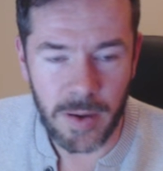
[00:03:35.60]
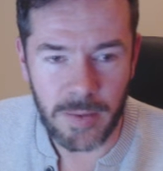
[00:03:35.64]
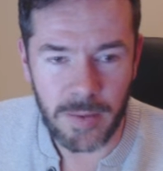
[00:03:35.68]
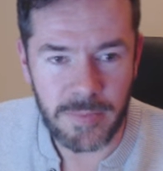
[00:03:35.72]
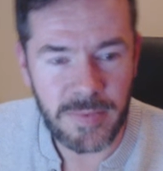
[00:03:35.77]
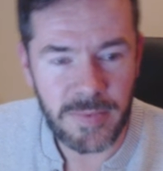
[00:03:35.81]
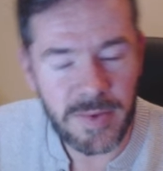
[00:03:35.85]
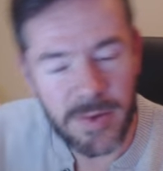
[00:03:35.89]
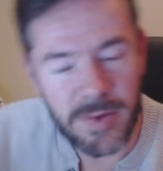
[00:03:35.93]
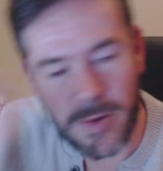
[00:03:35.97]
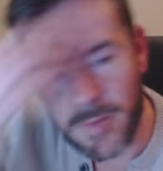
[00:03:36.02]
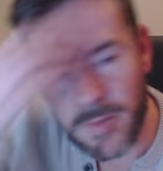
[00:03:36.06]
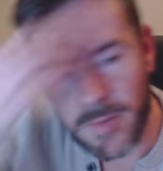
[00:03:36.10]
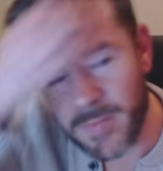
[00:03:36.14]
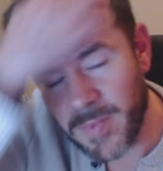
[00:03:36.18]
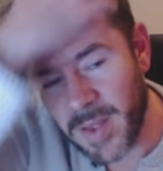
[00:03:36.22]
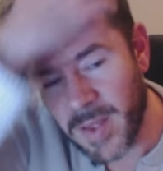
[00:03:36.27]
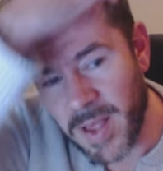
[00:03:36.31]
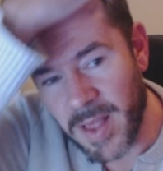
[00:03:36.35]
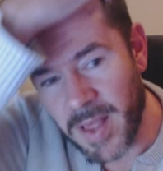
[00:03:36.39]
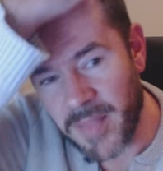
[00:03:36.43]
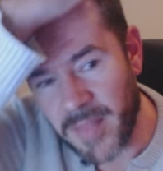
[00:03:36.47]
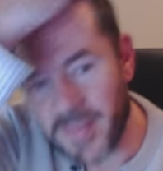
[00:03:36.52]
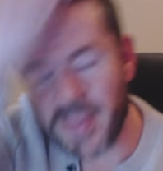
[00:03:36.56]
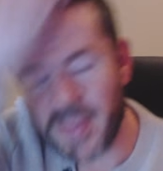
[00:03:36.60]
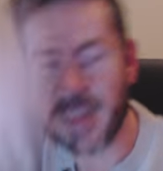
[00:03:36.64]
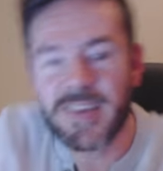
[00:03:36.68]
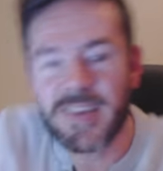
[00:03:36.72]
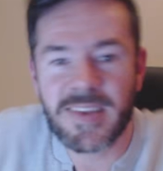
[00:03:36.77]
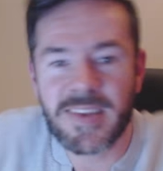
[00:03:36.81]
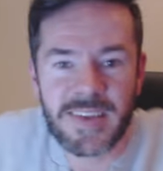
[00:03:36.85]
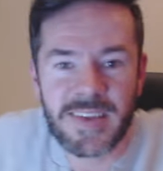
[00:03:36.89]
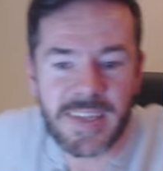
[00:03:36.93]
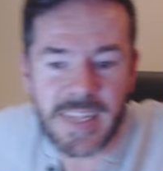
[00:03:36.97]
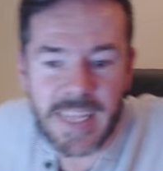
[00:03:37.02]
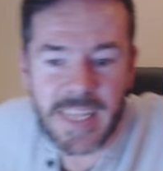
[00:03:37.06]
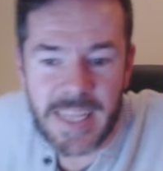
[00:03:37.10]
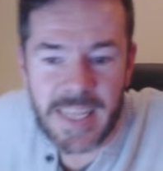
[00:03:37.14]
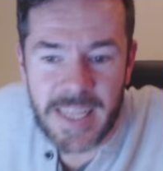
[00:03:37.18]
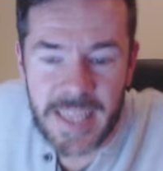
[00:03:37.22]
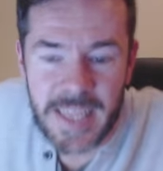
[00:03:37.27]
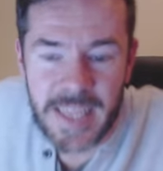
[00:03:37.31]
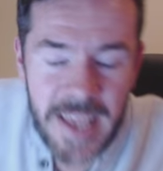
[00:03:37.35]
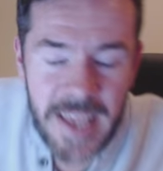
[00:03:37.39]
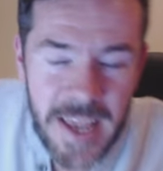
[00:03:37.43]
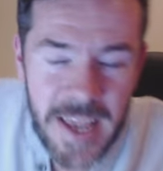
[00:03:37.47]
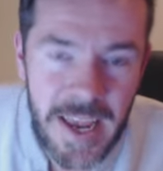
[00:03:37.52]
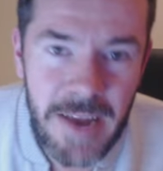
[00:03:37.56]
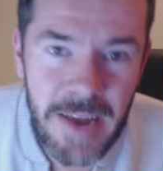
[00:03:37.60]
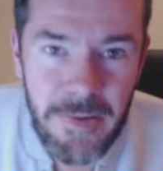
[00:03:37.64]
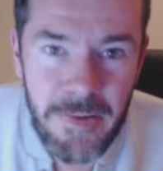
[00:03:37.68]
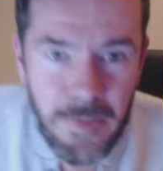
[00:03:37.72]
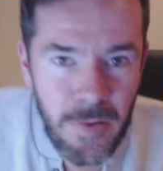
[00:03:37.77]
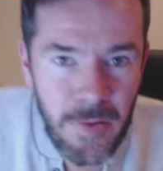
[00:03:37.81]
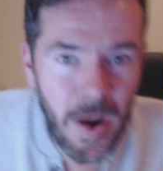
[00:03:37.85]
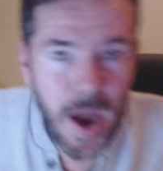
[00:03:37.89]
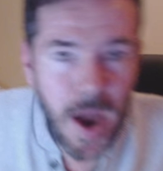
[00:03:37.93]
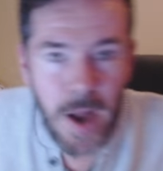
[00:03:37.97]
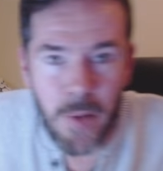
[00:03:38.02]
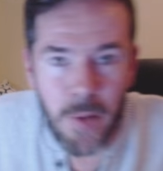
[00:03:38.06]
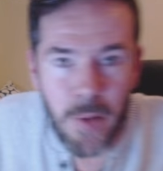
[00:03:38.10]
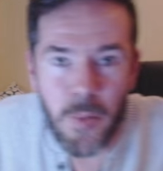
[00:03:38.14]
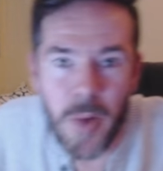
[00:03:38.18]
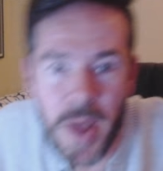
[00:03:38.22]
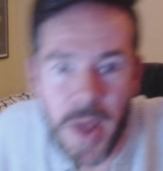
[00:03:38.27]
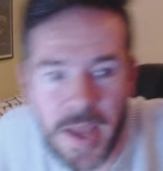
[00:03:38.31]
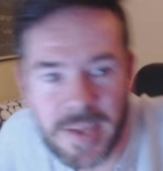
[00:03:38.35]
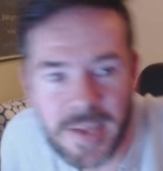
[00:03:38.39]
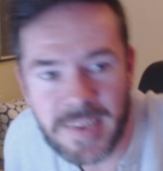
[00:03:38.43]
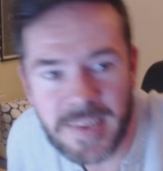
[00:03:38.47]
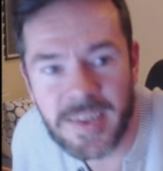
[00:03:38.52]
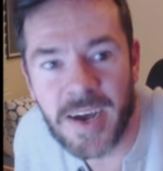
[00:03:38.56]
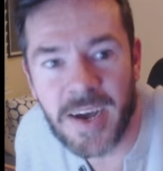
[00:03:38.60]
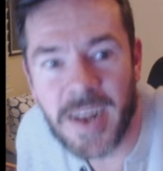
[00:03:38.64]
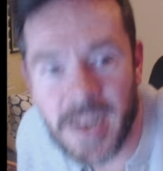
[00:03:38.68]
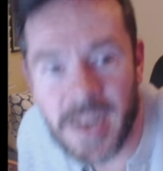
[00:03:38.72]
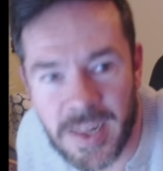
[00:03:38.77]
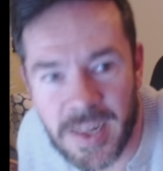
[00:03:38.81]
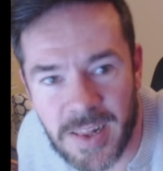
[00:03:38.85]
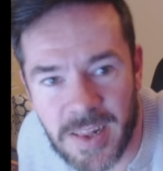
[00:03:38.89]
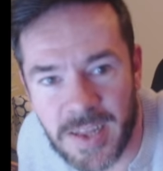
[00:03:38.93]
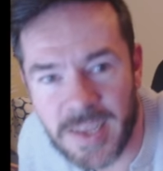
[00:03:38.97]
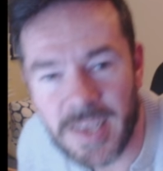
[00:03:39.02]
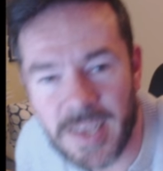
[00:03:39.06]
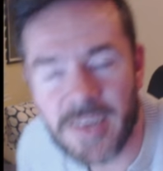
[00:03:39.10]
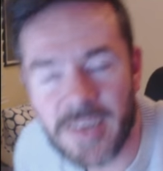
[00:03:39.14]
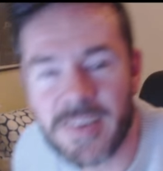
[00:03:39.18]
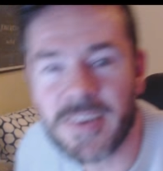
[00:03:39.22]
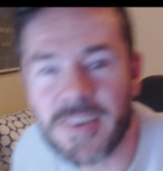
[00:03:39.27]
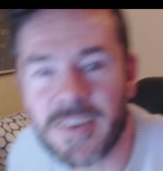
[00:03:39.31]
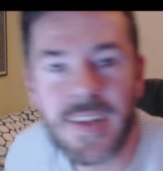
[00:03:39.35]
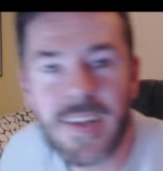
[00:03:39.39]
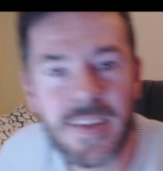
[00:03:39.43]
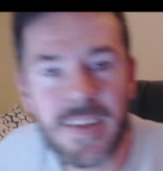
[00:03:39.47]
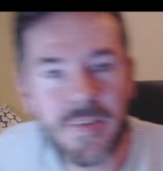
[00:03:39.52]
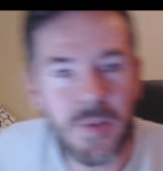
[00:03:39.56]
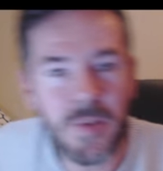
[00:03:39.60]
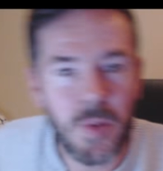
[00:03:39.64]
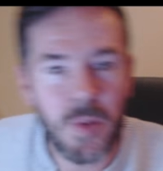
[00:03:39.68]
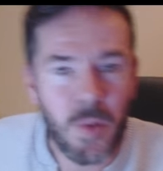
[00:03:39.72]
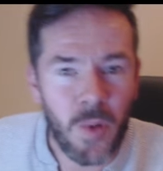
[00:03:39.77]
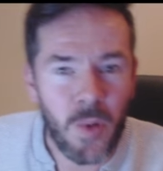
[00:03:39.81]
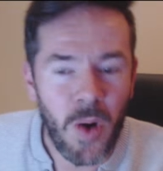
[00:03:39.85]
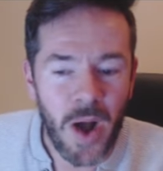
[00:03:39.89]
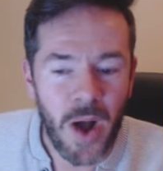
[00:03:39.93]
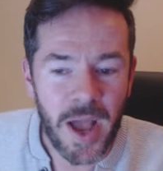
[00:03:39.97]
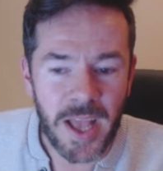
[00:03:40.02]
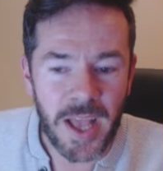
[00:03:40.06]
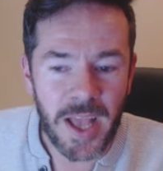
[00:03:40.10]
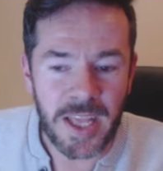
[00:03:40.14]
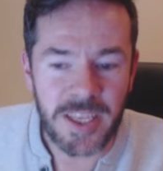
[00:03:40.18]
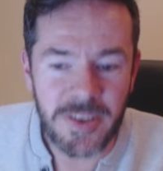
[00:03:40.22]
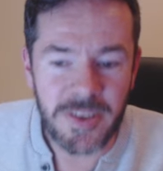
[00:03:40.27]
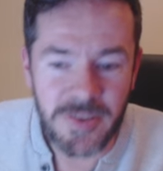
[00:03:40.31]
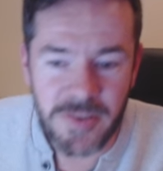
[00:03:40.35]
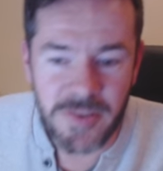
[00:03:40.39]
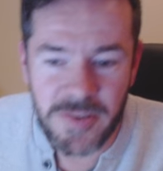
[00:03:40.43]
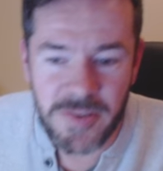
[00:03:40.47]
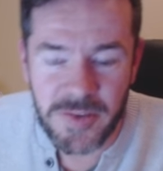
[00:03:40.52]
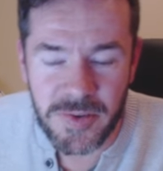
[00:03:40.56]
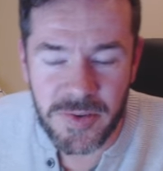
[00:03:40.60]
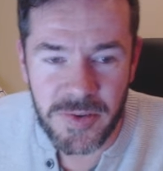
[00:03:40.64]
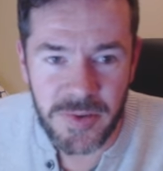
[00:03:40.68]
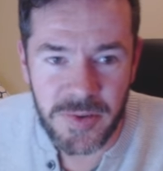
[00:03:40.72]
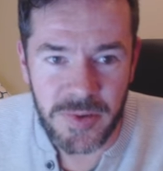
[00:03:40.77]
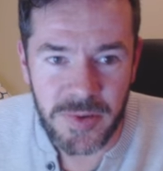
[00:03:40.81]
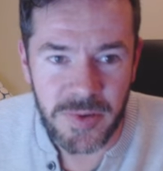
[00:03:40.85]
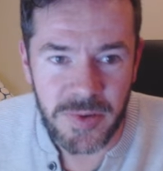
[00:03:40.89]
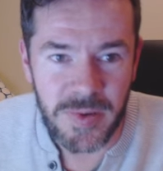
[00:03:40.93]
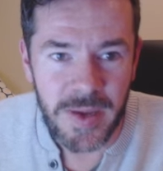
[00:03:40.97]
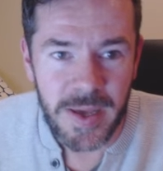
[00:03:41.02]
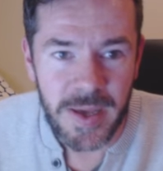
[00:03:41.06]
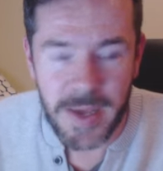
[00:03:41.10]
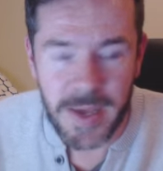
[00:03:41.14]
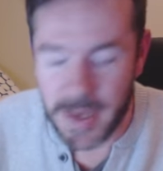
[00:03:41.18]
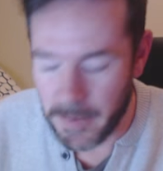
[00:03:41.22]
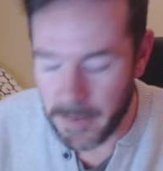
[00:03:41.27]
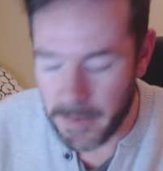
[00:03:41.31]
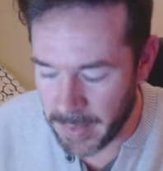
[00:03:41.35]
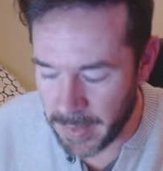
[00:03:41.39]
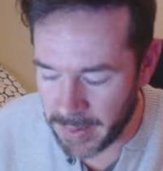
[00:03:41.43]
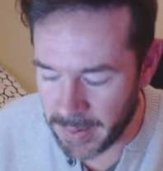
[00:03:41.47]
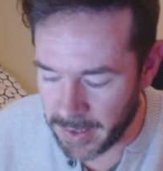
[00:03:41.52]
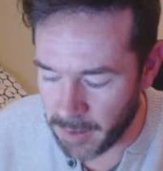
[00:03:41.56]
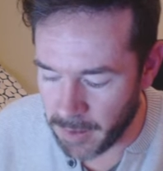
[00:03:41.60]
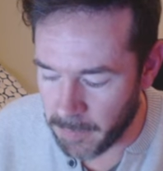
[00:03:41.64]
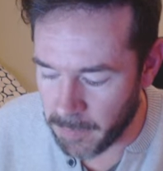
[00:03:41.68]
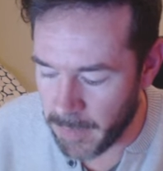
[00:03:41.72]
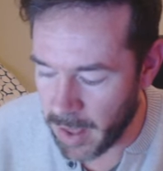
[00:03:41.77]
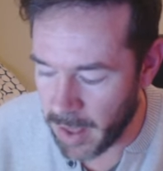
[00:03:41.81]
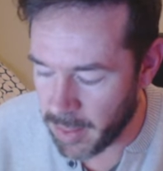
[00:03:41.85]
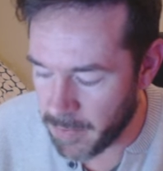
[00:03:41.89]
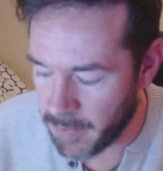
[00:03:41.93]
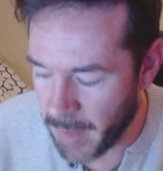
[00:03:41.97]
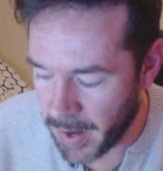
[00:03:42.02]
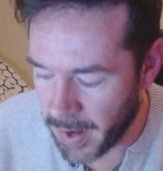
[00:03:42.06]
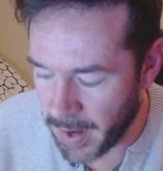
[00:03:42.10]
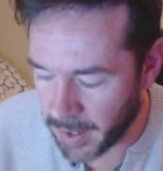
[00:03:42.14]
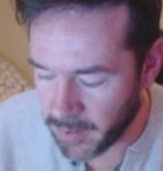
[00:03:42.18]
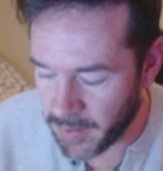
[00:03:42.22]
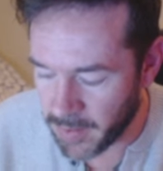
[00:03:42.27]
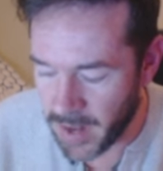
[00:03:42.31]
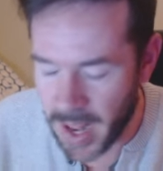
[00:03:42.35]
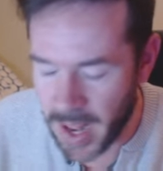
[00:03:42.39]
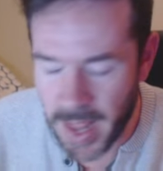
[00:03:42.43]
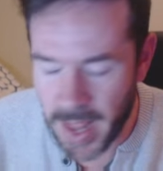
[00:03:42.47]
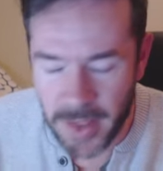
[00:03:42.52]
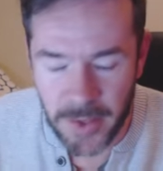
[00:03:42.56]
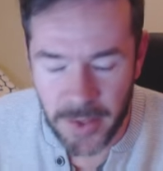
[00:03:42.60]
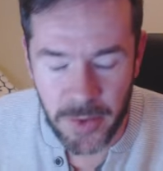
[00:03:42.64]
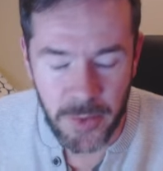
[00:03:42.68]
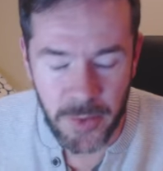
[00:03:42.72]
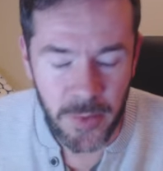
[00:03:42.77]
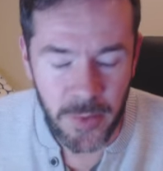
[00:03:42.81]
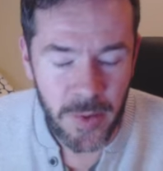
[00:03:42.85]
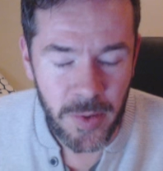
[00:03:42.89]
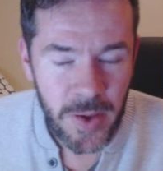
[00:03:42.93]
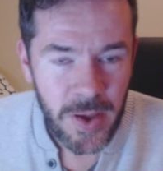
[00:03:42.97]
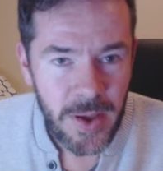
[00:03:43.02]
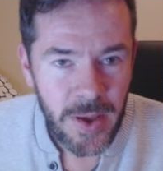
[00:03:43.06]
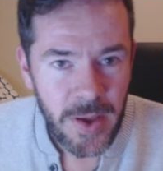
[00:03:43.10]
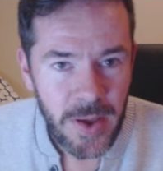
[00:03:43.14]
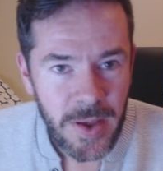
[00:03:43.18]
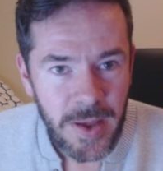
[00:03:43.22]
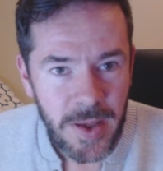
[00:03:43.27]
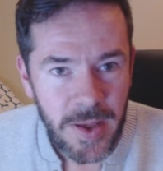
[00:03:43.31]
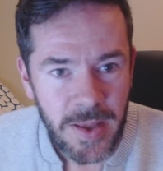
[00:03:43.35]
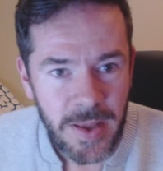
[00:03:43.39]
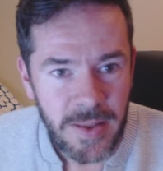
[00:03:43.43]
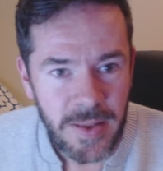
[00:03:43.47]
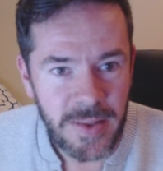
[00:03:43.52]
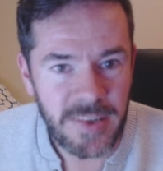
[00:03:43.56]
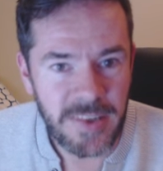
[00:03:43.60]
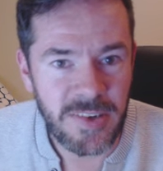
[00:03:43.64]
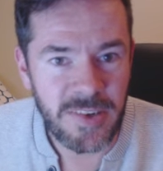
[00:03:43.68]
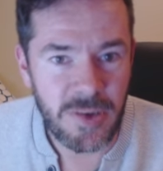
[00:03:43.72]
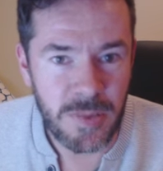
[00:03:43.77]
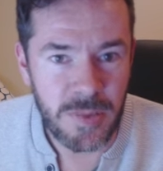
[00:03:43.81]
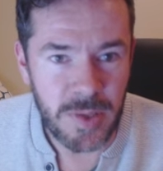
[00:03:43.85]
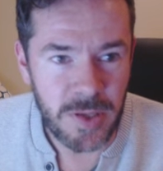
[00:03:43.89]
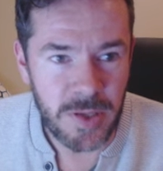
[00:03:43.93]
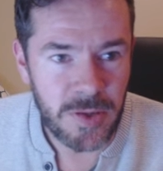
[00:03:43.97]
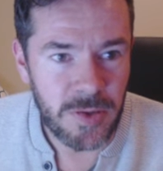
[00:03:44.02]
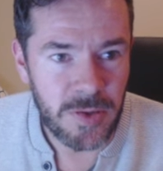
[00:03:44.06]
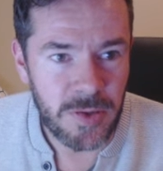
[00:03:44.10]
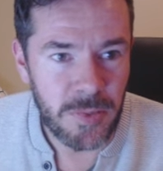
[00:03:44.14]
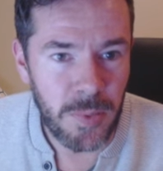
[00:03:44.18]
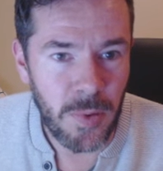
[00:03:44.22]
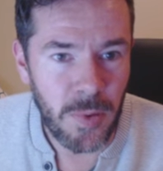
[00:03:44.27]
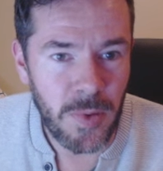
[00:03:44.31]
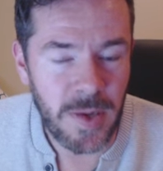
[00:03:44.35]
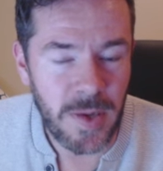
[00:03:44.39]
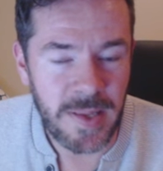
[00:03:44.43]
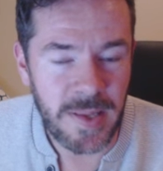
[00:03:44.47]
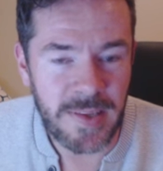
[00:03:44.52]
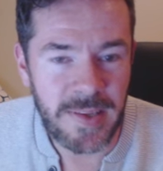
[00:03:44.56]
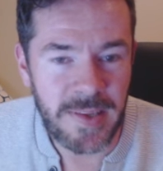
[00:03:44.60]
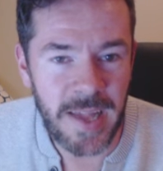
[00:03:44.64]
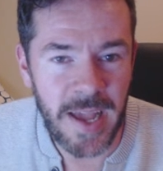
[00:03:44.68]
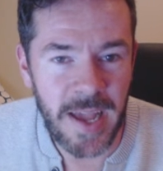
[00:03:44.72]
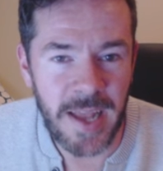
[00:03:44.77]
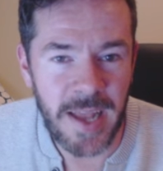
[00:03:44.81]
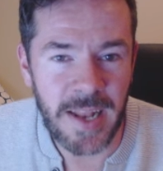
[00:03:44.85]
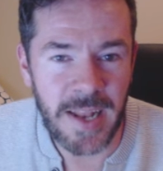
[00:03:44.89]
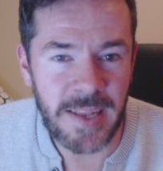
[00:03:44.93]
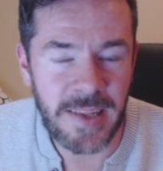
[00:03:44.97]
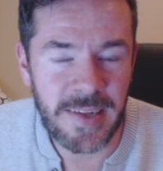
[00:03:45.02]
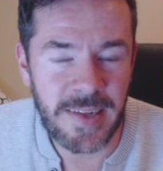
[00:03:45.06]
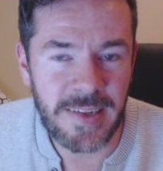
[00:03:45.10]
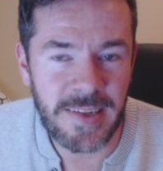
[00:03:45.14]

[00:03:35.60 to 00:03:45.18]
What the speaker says: so this right away is kind of clunky, because it does require you to be a little mathematical in how you distribute the points, and it